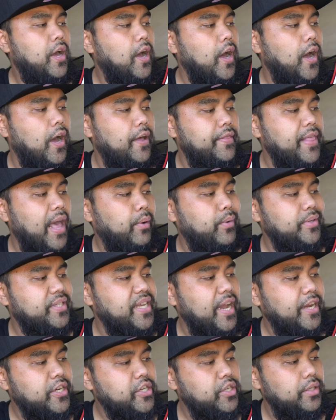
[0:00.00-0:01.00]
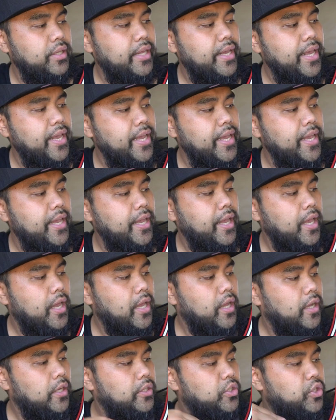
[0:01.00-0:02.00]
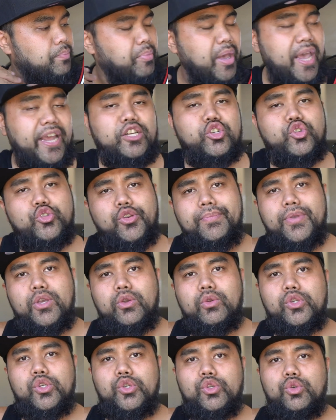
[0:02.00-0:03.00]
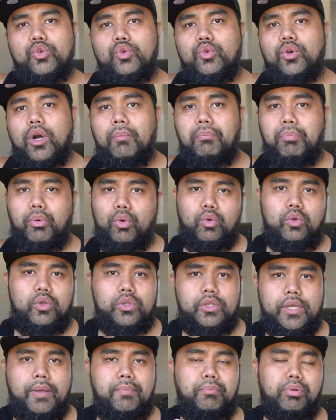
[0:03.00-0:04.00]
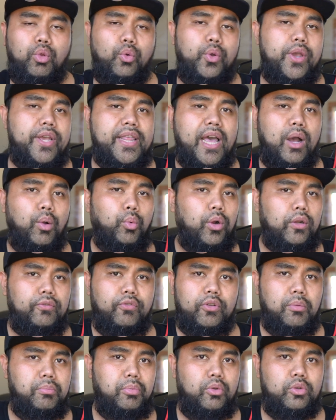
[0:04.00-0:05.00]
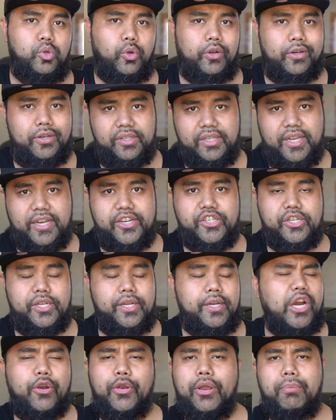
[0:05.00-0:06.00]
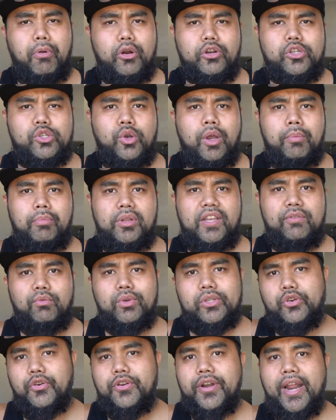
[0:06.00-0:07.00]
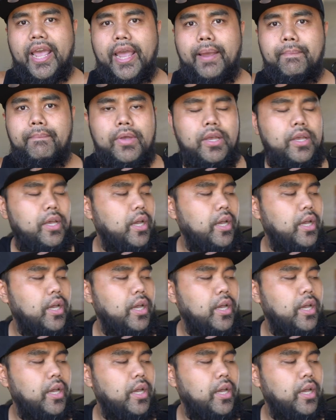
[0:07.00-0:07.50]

That was actually to pay tribute to a Bulls employee that worked for the Bulls organization. Sherry Berto, I believe, was her name.